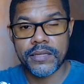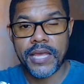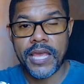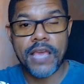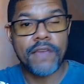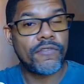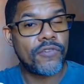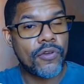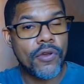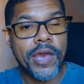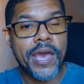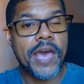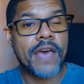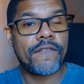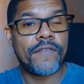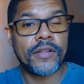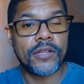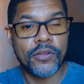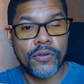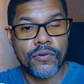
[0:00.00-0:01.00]
If you have
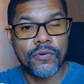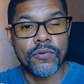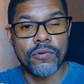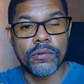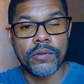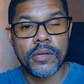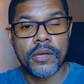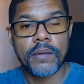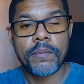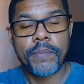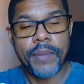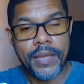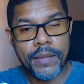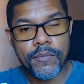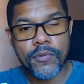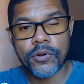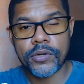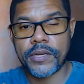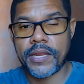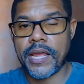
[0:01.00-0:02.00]
it, cool. Pay
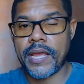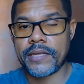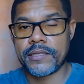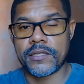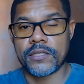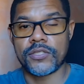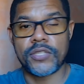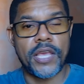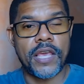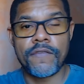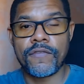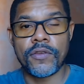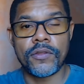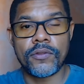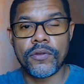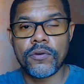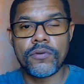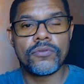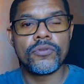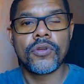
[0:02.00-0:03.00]
more taxes. If you
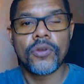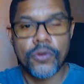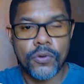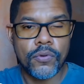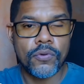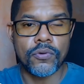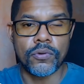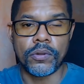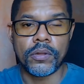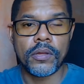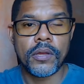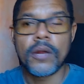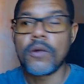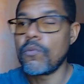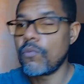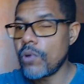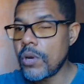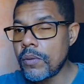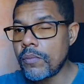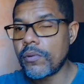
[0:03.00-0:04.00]
don't, cool.
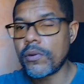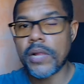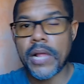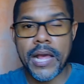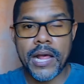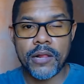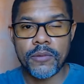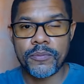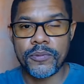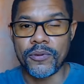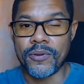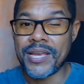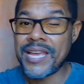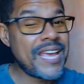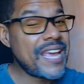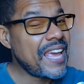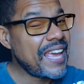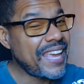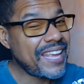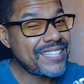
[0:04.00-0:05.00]
We will help you.
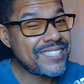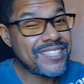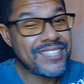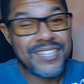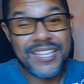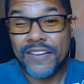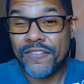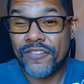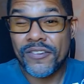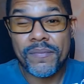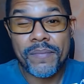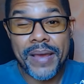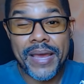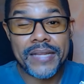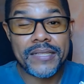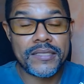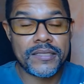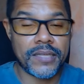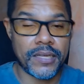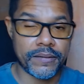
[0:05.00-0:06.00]
It's a different
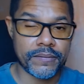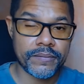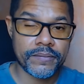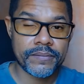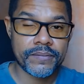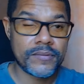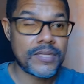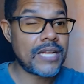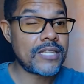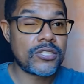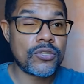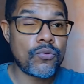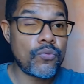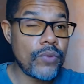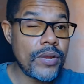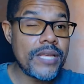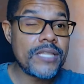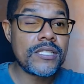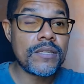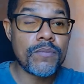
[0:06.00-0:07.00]
mindset. There's a
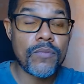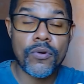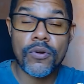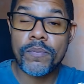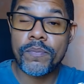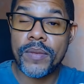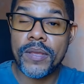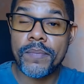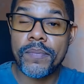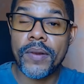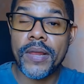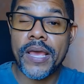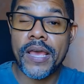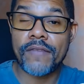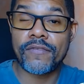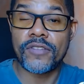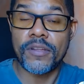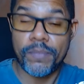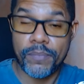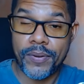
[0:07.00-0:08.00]
reason more people
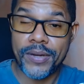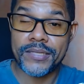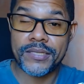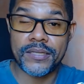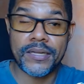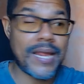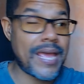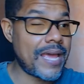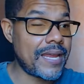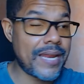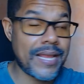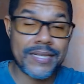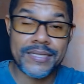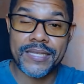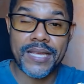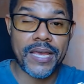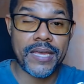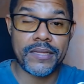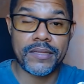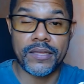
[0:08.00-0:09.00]
have depression and
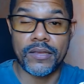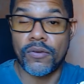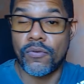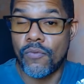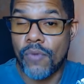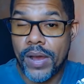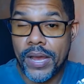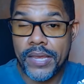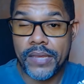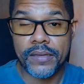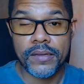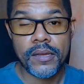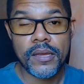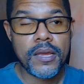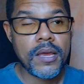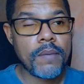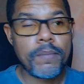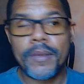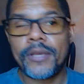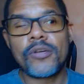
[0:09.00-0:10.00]
anxiety. Why?
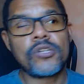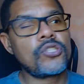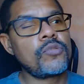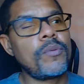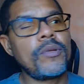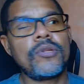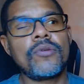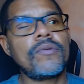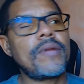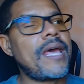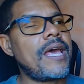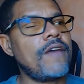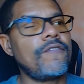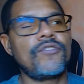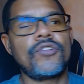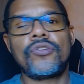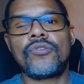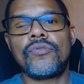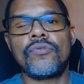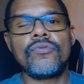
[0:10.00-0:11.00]
Because we don't have
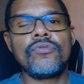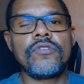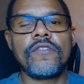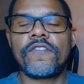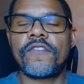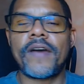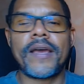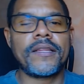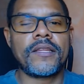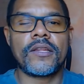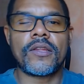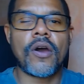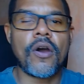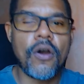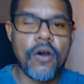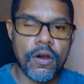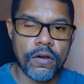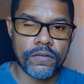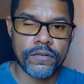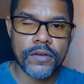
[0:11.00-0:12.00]
the tool to fight it
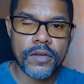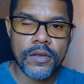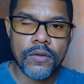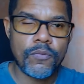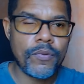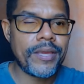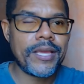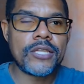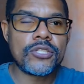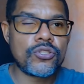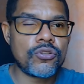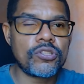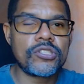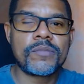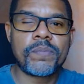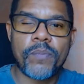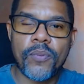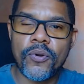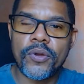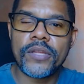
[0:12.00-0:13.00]
off. We can
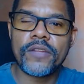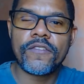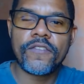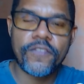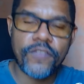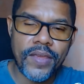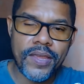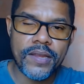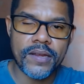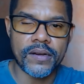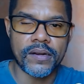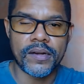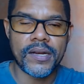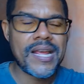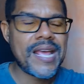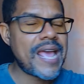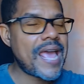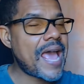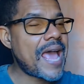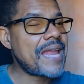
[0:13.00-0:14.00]
just point finger.
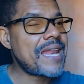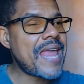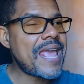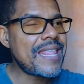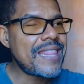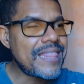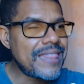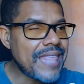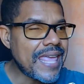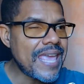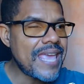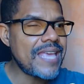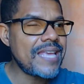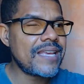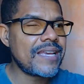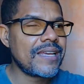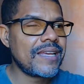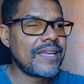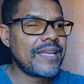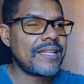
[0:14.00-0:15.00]
And I
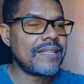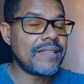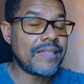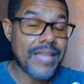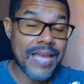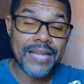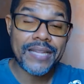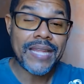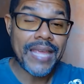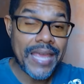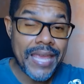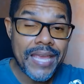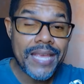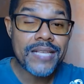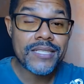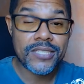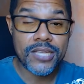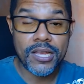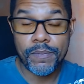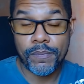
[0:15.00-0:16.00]
think that
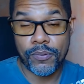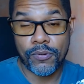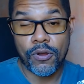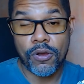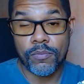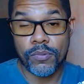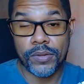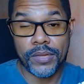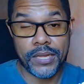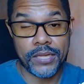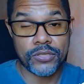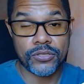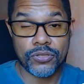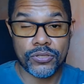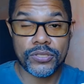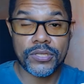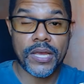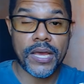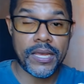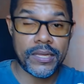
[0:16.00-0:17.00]
is a problem in
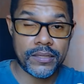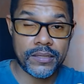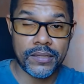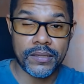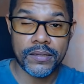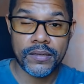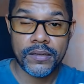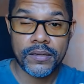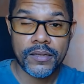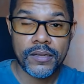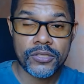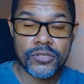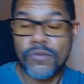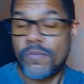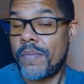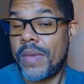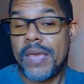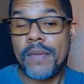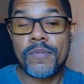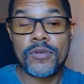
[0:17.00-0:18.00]
society. So
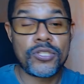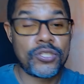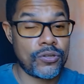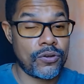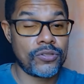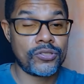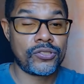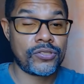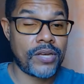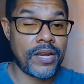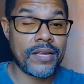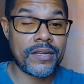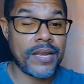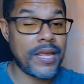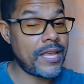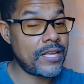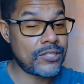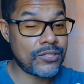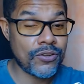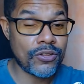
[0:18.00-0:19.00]
maybe Sean
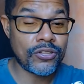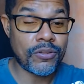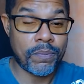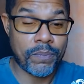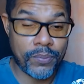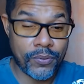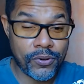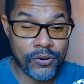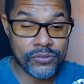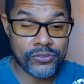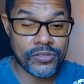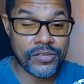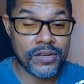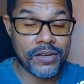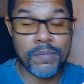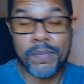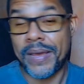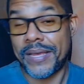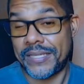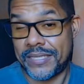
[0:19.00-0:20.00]
Strickland is not the person that
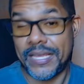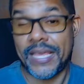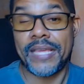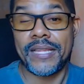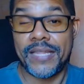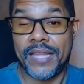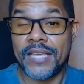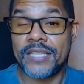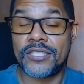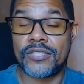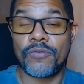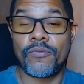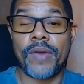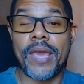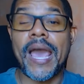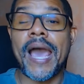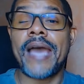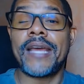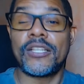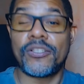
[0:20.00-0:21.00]
might say this the
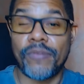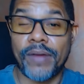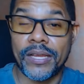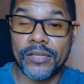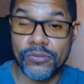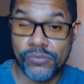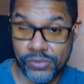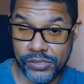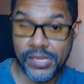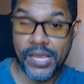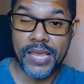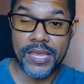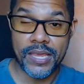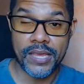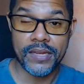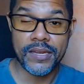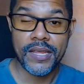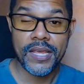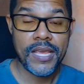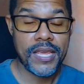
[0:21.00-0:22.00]
way I try to say
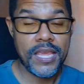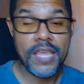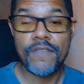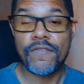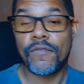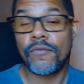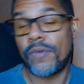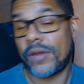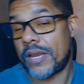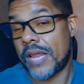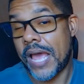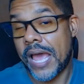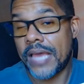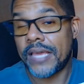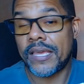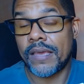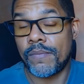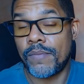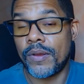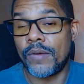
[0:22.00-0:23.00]
it, even when I
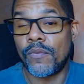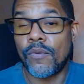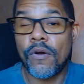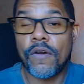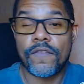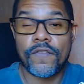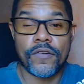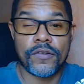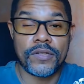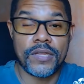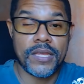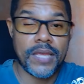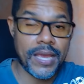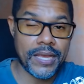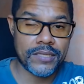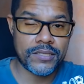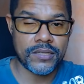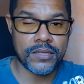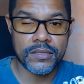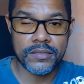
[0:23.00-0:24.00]
can be rough on the
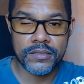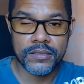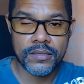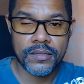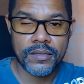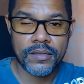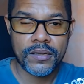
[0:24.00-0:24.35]
edges.